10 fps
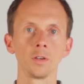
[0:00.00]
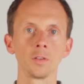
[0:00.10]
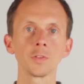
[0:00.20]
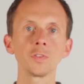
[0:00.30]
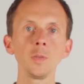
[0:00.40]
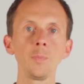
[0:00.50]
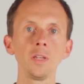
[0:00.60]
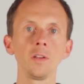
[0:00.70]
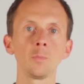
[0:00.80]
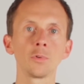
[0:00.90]
The
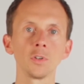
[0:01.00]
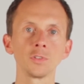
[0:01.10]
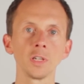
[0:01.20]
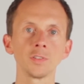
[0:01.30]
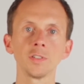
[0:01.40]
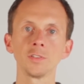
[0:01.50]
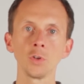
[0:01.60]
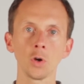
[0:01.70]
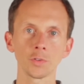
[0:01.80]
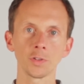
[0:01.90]
CPD process is
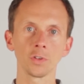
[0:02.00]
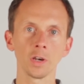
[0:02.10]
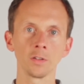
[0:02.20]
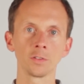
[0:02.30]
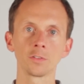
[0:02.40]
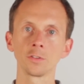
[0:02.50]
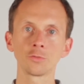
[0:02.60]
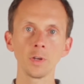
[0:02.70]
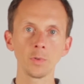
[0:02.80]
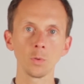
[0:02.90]
not designed to
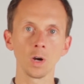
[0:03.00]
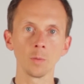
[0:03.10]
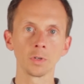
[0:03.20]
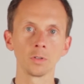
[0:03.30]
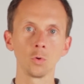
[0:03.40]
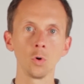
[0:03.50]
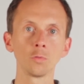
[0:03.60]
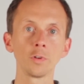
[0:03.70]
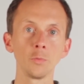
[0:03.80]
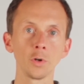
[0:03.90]
trip you up
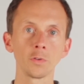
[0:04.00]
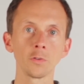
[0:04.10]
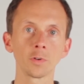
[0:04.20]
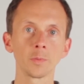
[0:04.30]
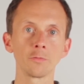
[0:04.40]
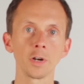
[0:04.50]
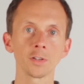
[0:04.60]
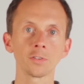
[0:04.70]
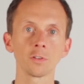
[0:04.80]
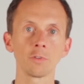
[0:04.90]
or remove you from the
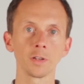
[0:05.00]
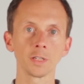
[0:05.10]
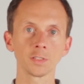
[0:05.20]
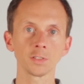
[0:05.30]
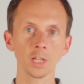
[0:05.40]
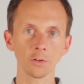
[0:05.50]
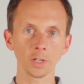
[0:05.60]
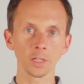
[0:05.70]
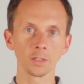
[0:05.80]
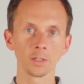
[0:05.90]
register
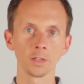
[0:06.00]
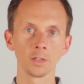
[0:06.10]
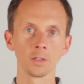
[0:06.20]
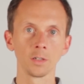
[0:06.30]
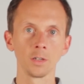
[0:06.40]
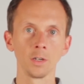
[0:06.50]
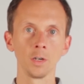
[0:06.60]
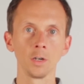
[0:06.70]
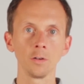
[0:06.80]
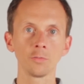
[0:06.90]
unnecessarily.
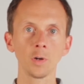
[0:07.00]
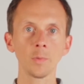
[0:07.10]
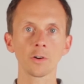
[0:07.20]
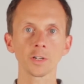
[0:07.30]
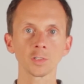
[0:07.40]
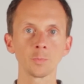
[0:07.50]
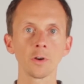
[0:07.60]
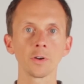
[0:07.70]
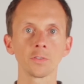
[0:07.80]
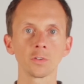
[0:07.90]
From our
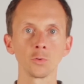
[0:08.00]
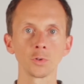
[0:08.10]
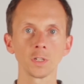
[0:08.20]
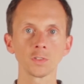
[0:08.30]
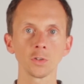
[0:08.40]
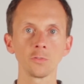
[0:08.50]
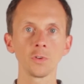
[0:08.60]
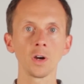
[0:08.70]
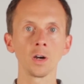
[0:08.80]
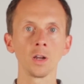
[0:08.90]
experience of audits so
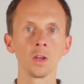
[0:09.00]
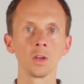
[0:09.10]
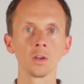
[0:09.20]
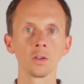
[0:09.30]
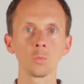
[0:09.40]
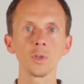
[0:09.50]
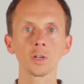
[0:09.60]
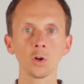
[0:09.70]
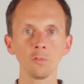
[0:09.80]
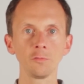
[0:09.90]
far, we are
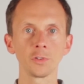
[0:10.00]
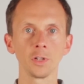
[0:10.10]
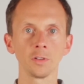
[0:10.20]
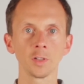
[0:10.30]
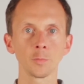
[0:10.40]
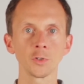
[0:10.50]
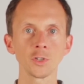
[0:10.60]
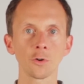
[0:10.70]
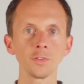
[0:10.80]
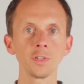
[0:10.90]
confident that the
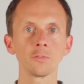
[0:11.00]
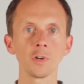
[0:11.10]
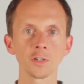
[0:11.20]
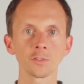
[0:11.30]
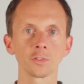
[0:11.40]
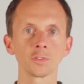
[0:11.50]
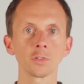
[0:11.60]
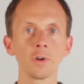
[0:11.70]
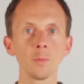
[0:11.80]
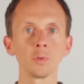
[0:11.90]
majority of registrants
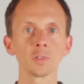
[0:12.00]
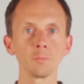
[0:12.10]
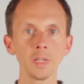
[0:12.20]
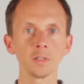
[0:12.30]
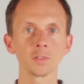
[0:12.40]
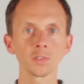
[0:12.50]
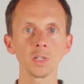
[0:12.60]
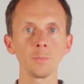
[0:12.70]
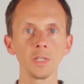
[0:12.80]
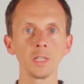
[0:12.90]
are able to meet the
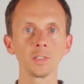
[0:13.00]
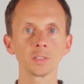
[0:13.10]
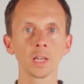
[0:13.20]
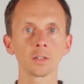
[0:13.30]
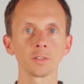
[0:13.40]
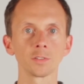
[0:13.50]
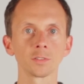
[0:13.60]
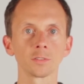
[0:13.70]
CPD standards.